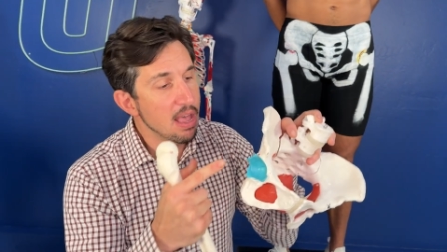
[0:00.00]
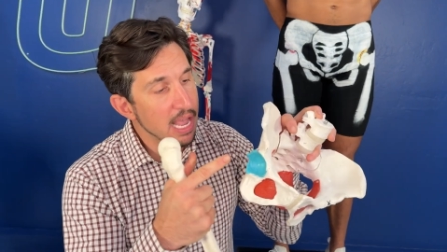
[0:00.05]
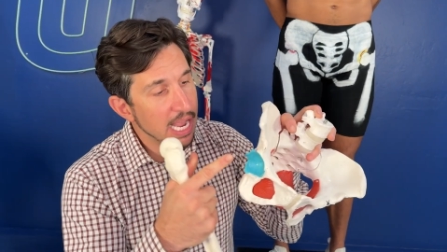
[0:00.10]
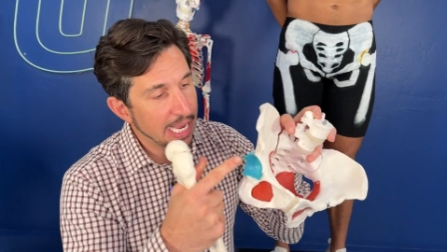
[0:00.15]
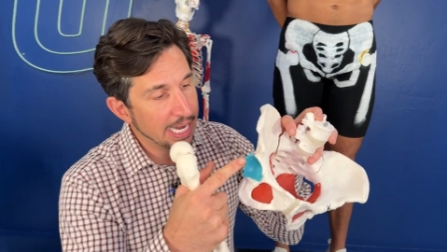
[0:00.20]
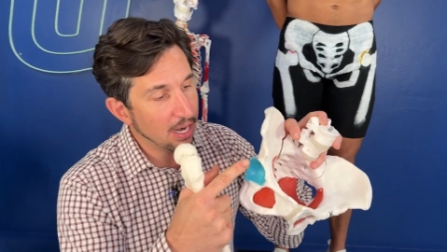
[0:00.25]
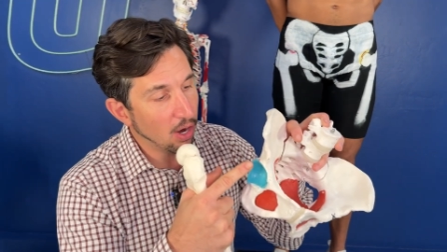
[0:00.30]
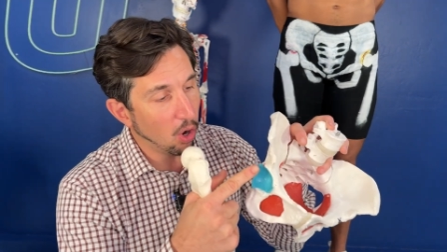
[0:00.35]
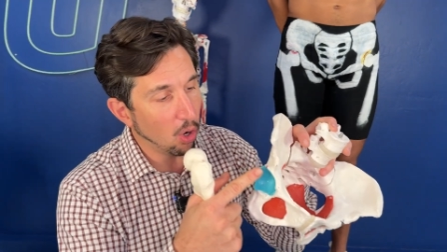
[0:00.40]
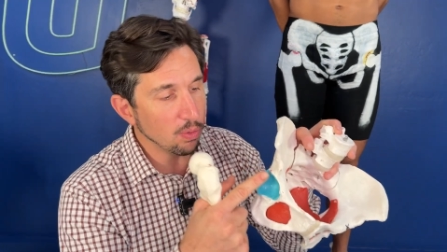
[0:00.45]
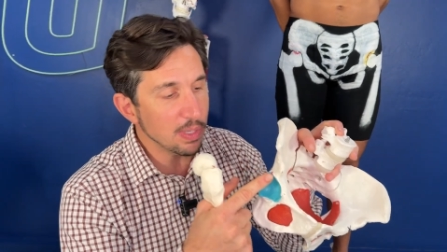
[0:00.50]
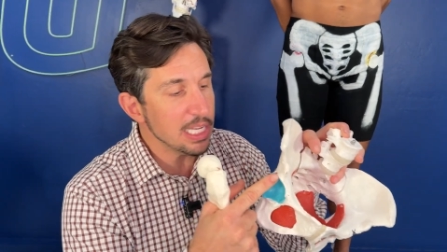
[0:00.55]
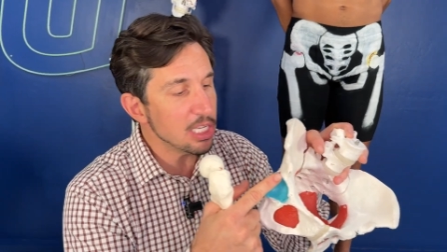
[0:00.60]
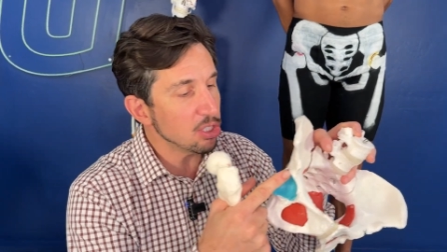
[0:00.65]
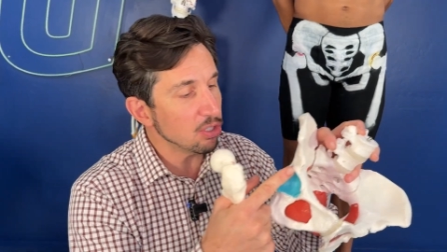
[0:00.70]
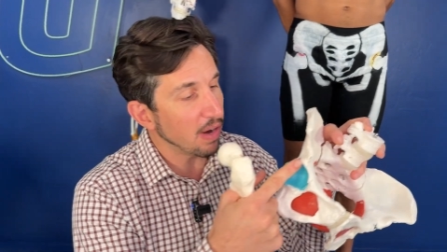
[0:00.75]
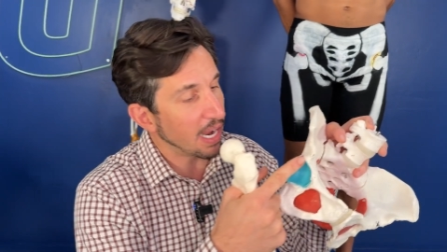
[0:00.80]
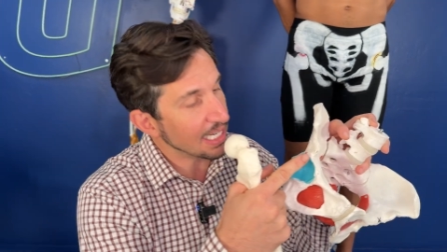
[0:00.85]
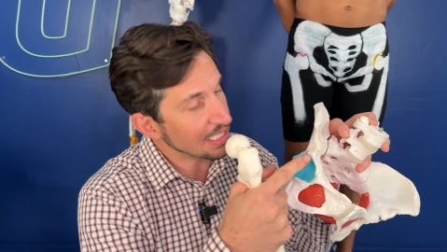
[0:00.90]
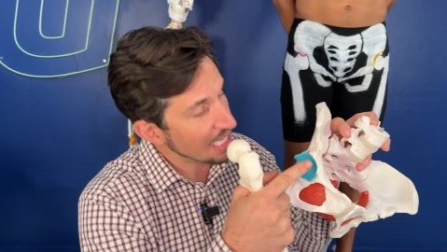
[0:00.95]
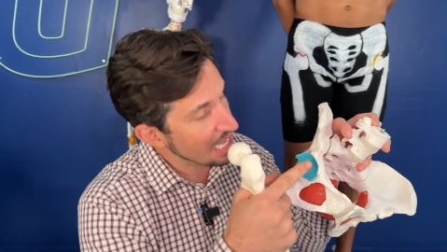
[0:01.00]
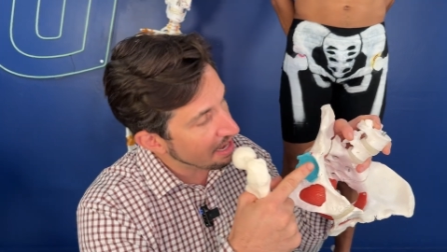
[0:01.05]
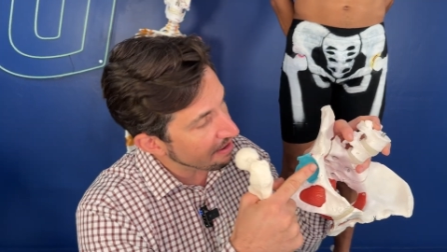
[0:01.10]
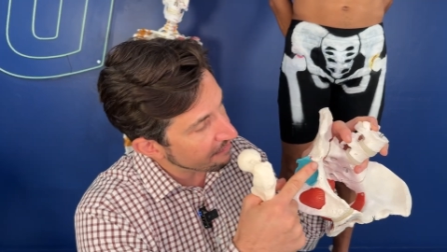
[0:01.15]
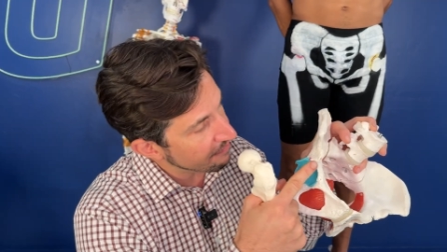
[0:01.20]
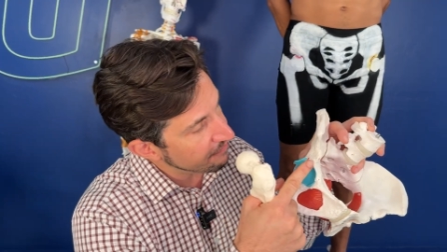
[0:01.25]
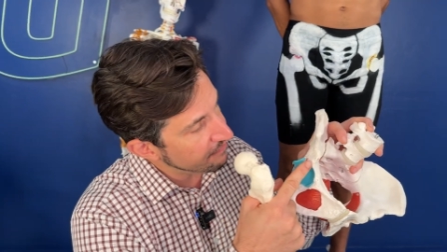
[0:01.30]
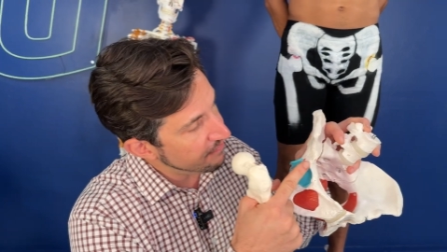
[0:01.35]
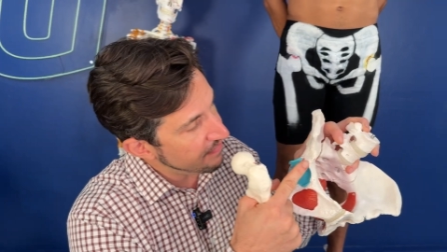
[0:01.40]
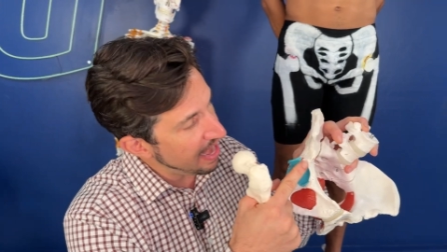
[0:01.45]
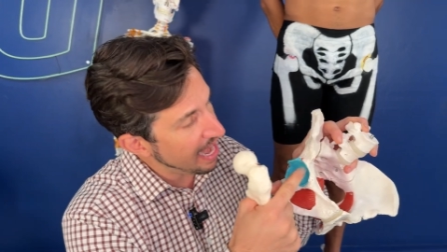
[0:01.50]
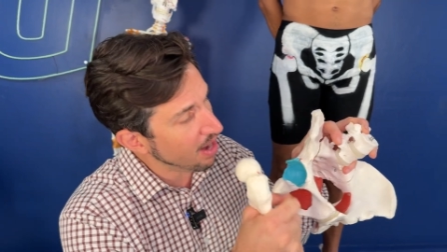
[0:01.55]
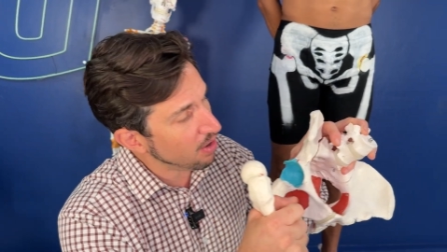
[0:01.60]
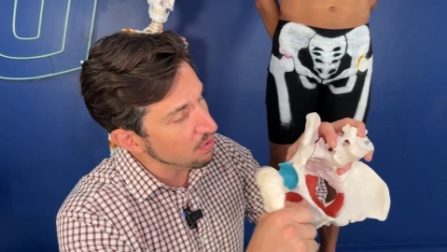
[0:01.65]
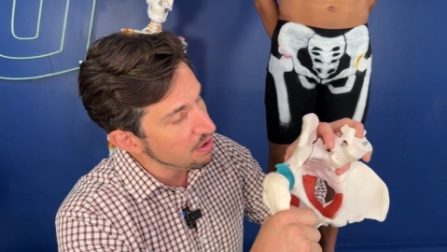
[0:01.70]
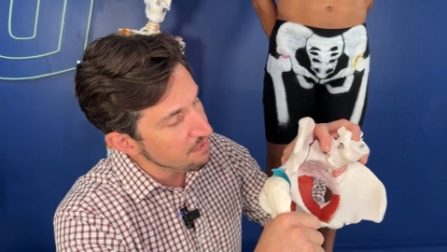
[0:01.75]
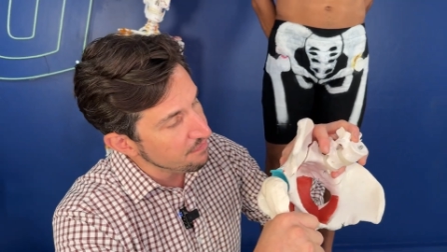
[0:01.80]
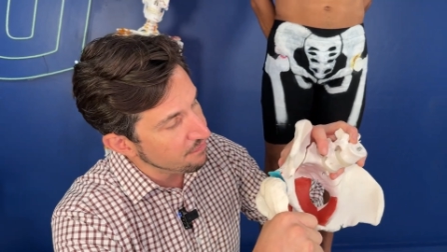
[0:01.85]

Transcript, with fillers: and it only strikes in a very,